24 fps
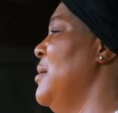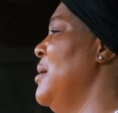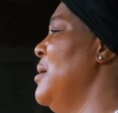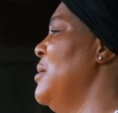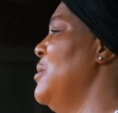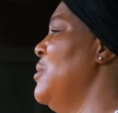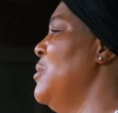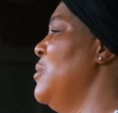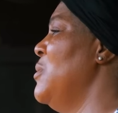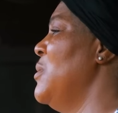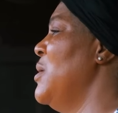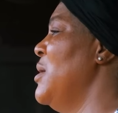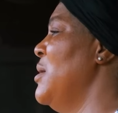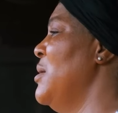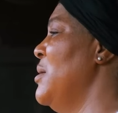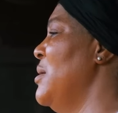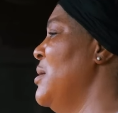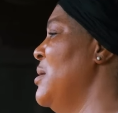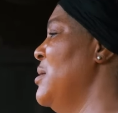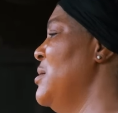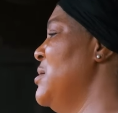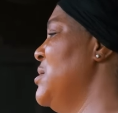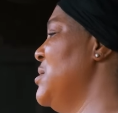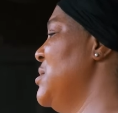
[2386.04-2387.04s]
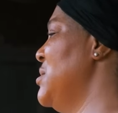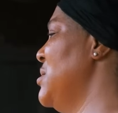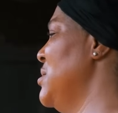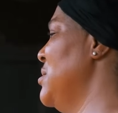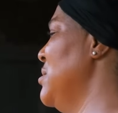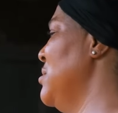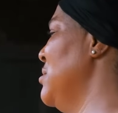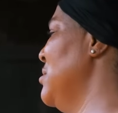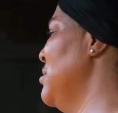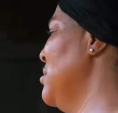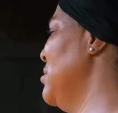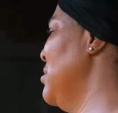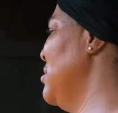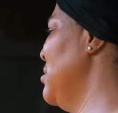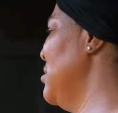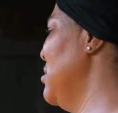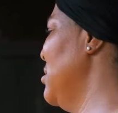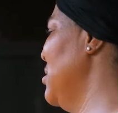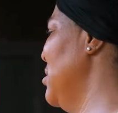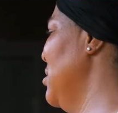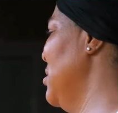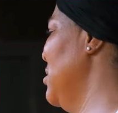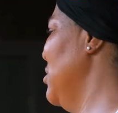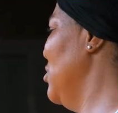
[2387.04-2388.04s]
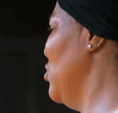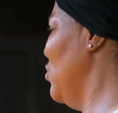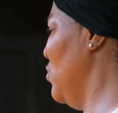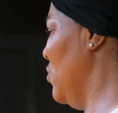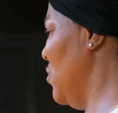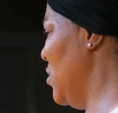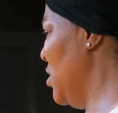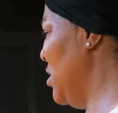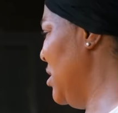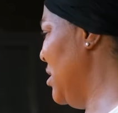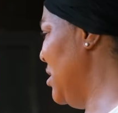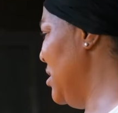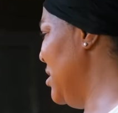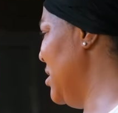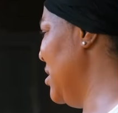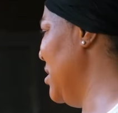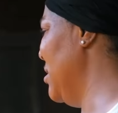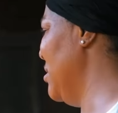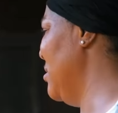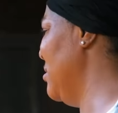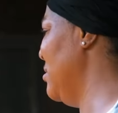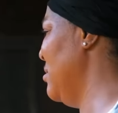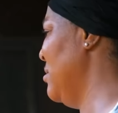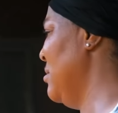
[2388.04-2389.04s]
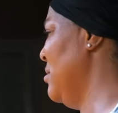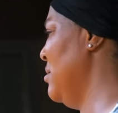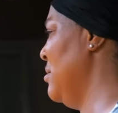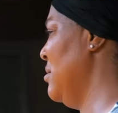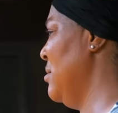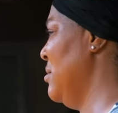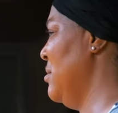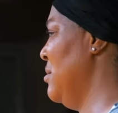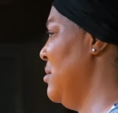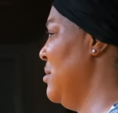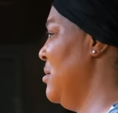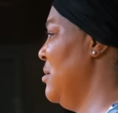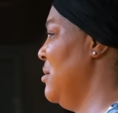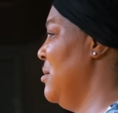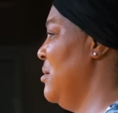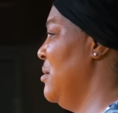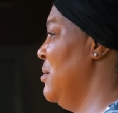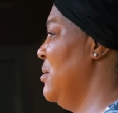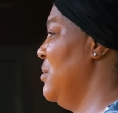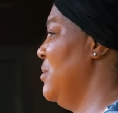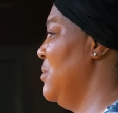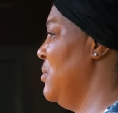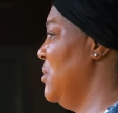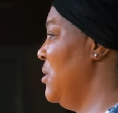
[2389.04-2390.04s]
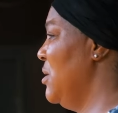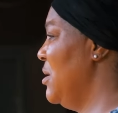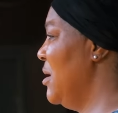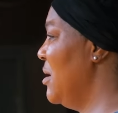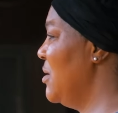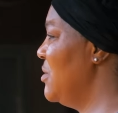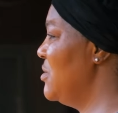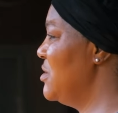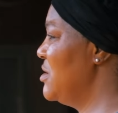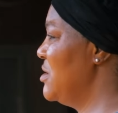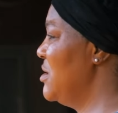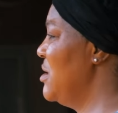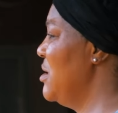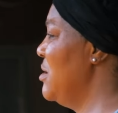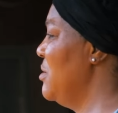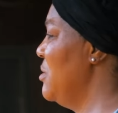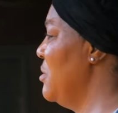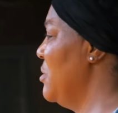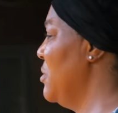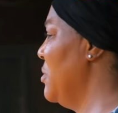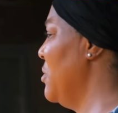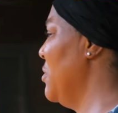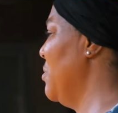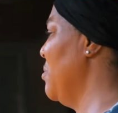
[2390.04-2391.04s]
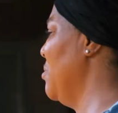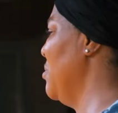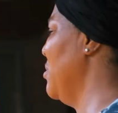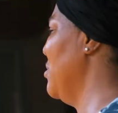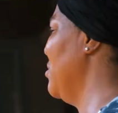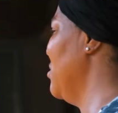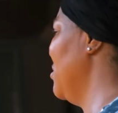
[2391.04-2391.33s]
I know why you're here. 1 year without seeing you home.